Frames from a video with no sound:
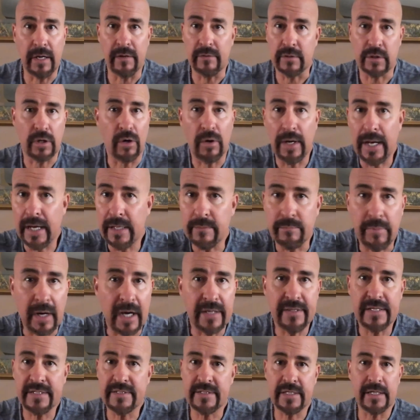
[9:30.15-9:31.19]
Go ahead, buy
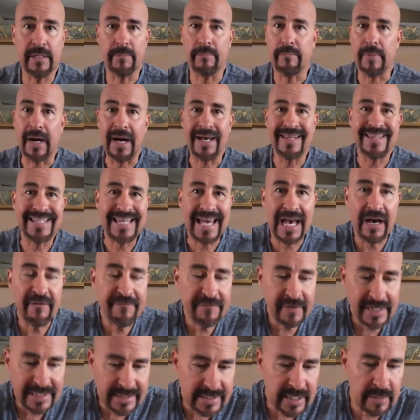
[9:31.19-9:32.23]
the dip. Buy the
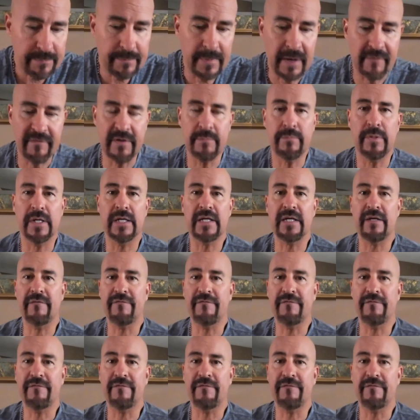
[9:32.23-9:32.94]
effing dip, everybody.